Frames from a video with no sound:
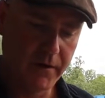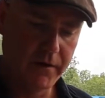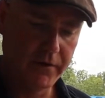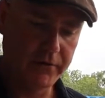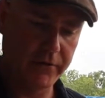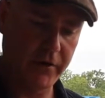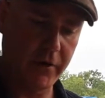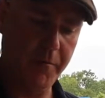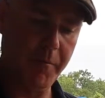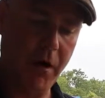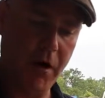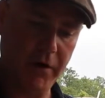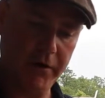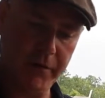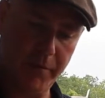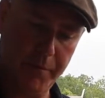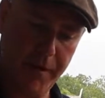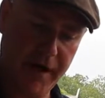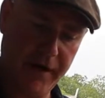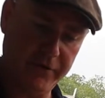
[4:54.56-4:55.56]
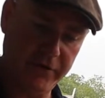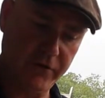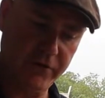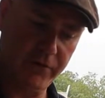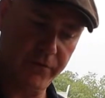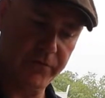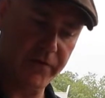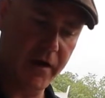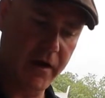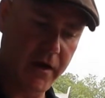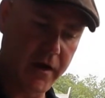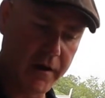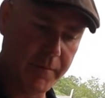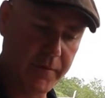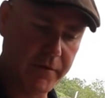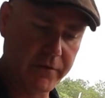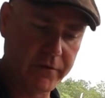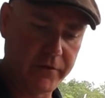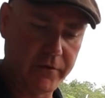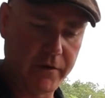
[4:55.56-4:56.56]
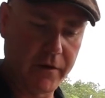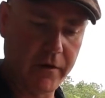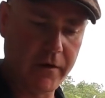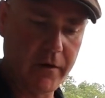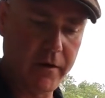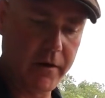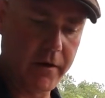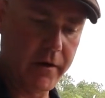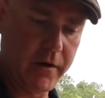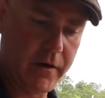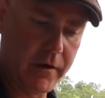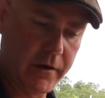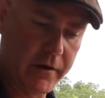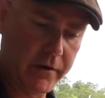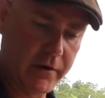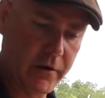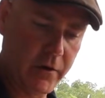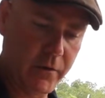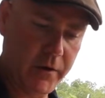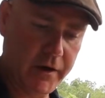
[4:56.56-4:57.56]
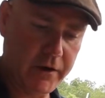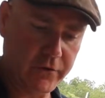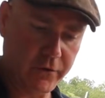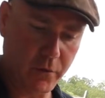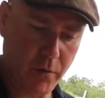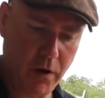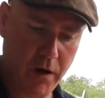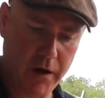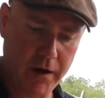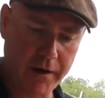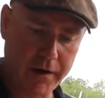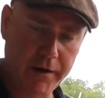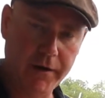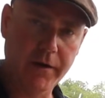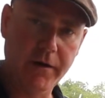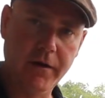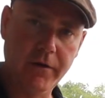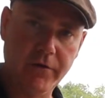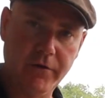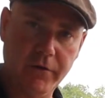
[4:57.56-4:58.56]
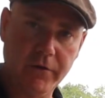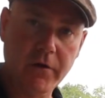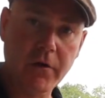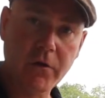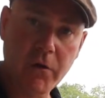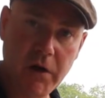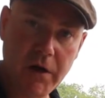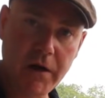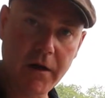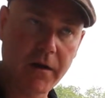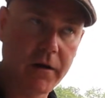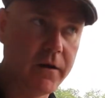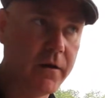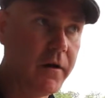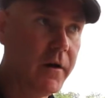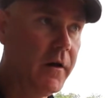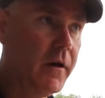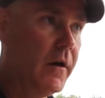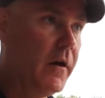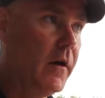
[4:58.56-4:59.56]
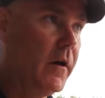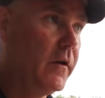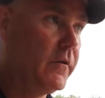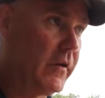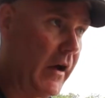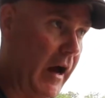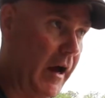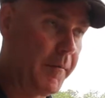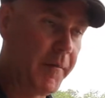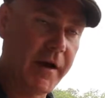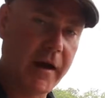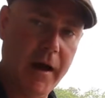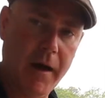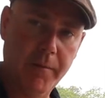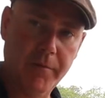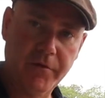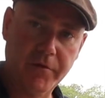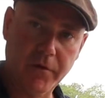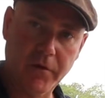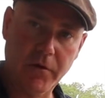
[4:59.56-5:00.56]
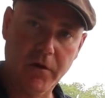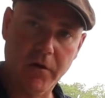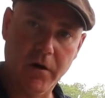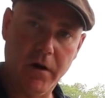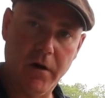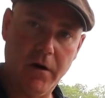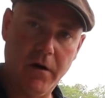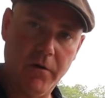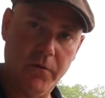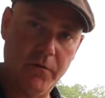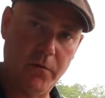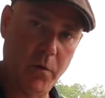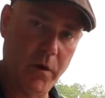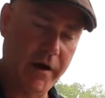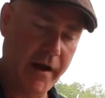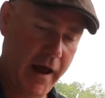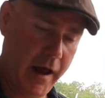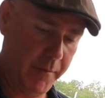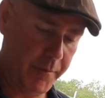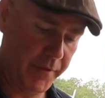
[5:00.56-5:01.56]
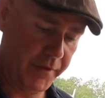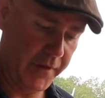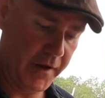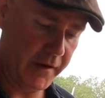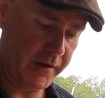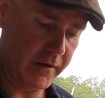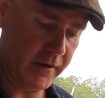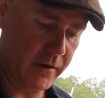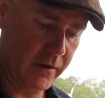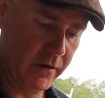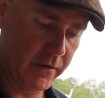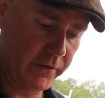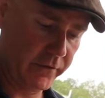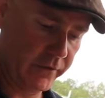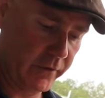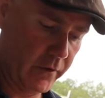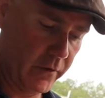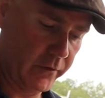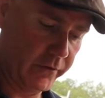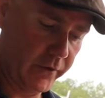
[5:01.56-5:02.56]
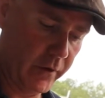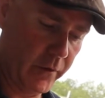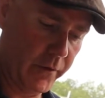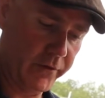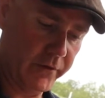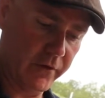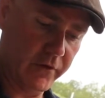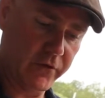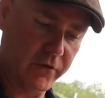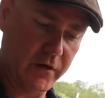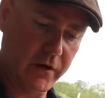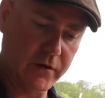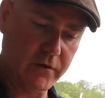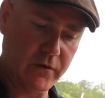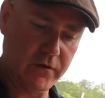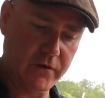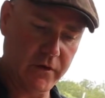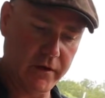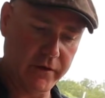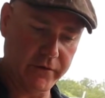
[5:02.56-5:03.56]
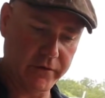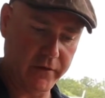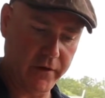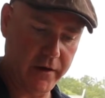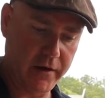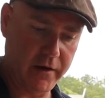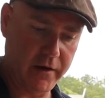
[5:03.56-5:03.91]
It's going to mark the passage of time. It's going to, each wine is a unique time capsule of what happened that year, so it's always interesting to taste